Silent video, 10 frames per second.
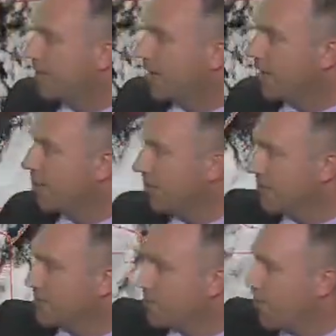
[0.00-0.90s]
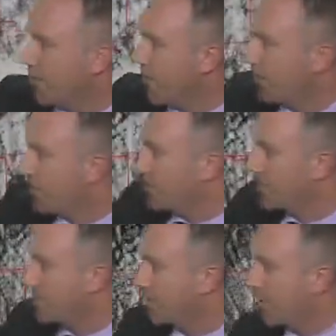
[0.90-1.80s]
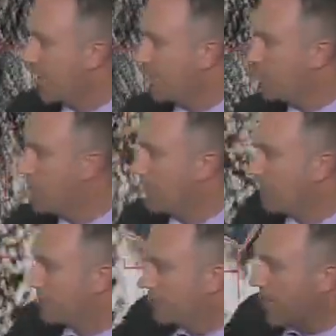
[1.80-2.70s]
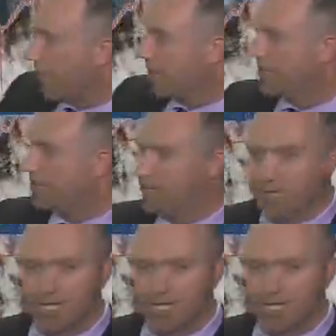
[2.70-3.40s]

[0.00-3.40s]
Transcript: Uh, earlier this morning, there was a lot more of a solid, uh,